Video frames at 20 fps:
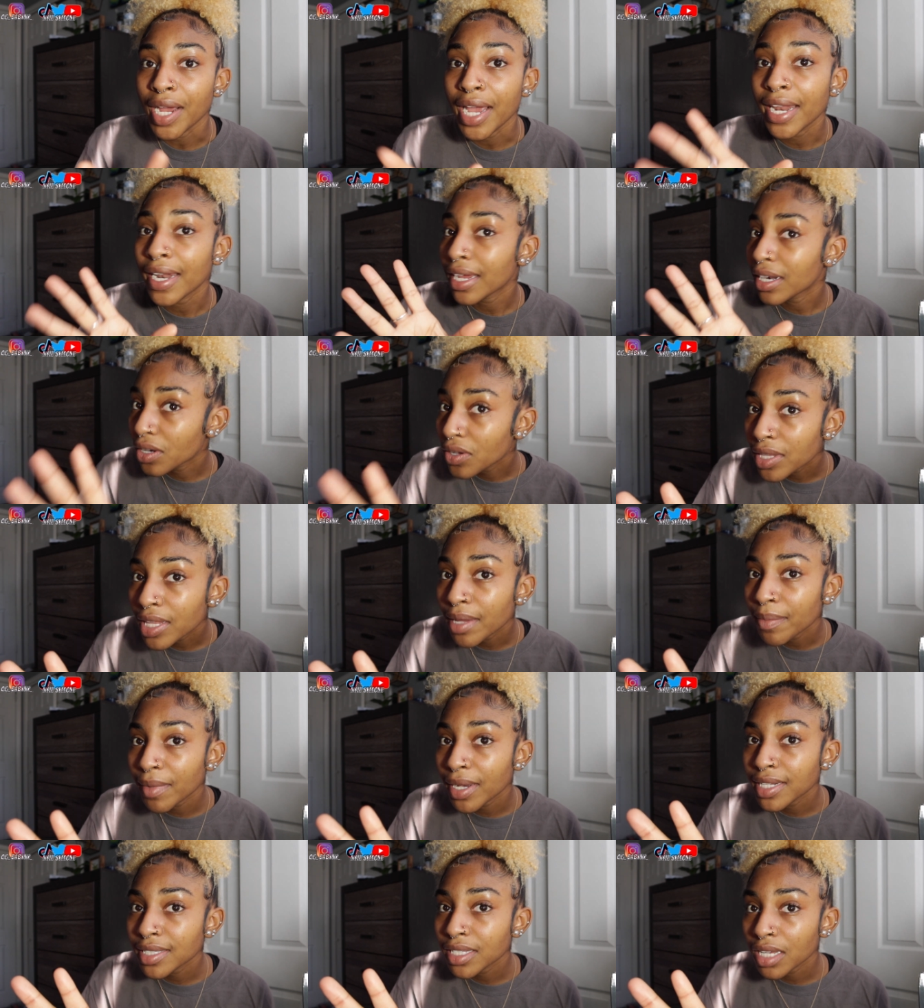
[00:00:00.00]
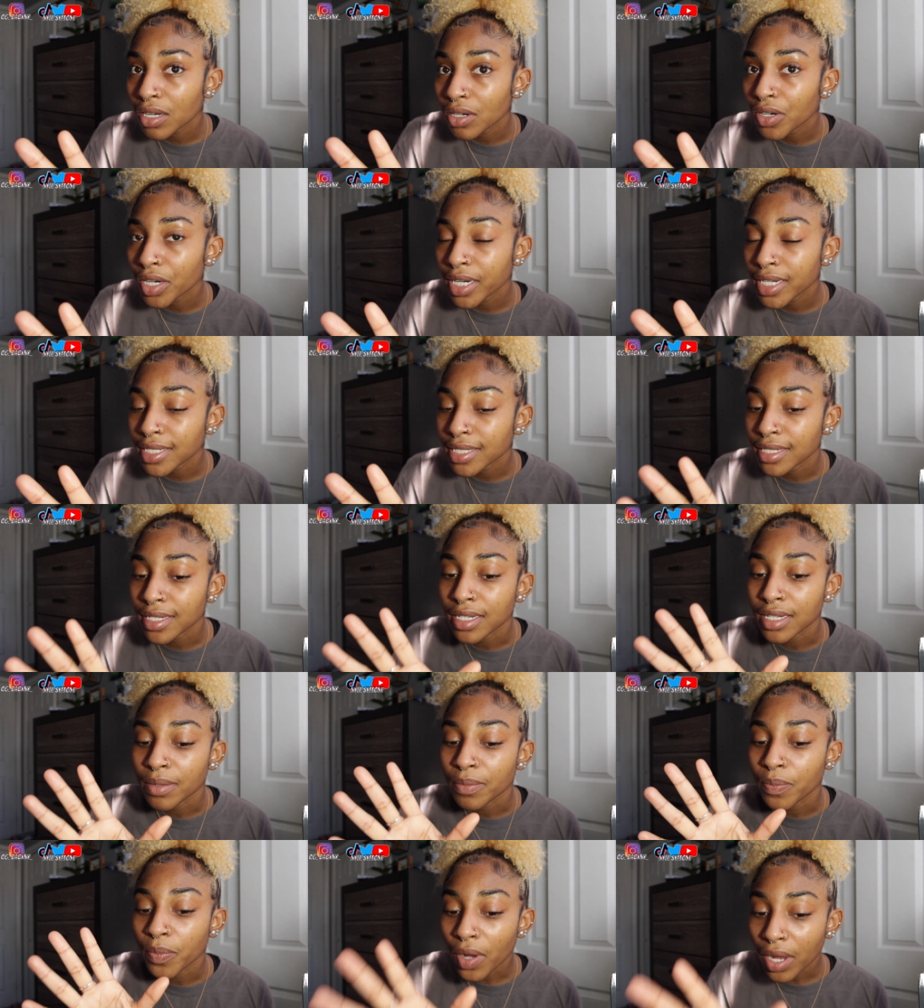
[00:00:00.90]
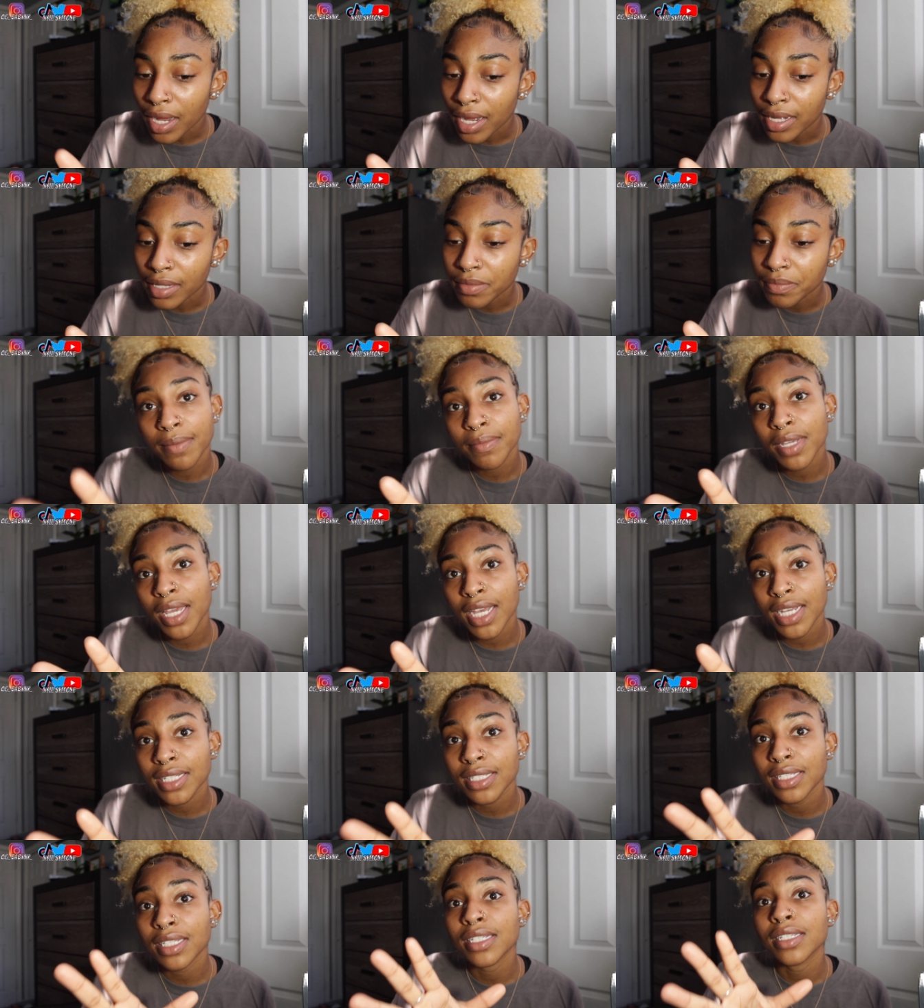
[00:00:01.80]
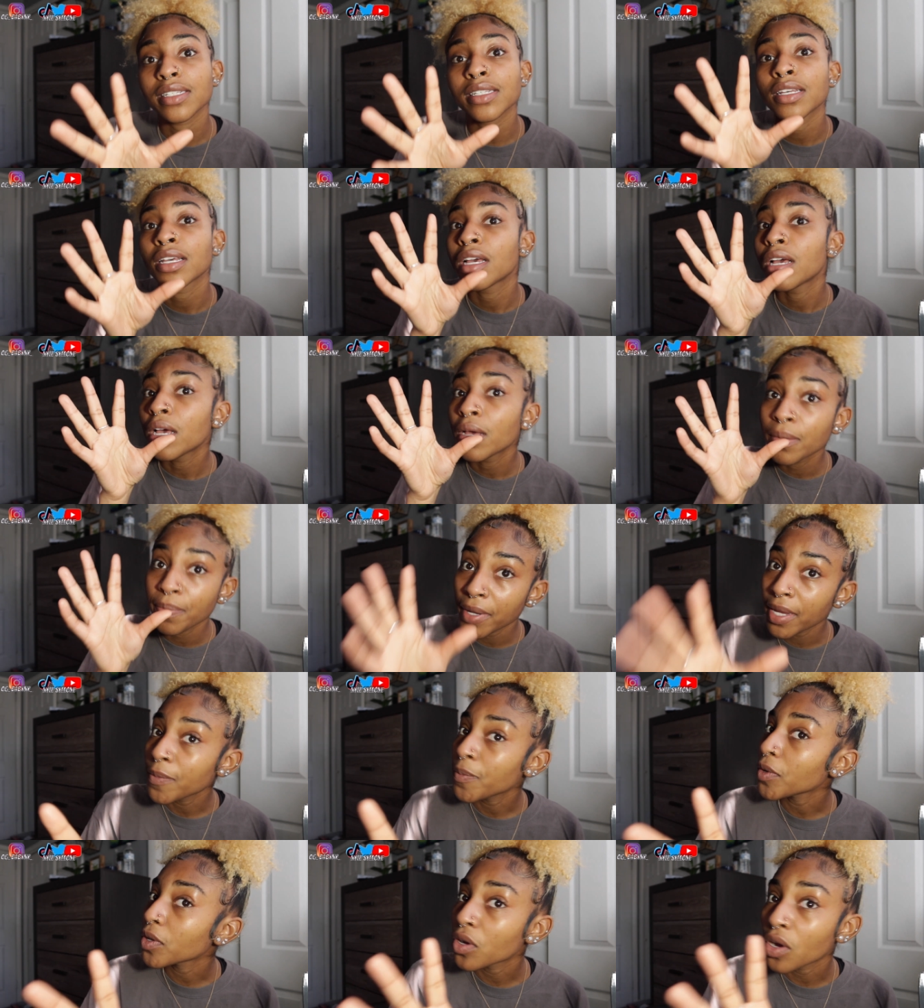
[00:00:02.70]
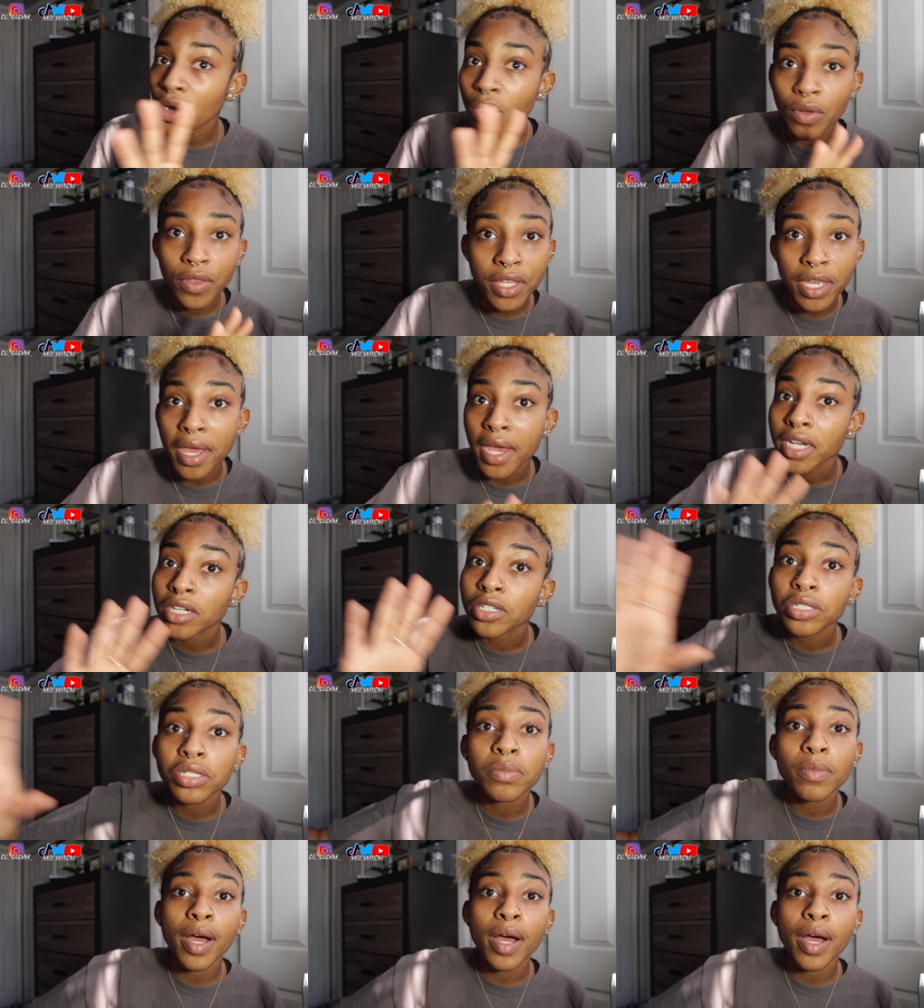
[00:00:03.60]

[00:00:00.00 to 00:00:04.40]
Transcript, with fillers: And I know that might sound crazy, but some cases people go the extra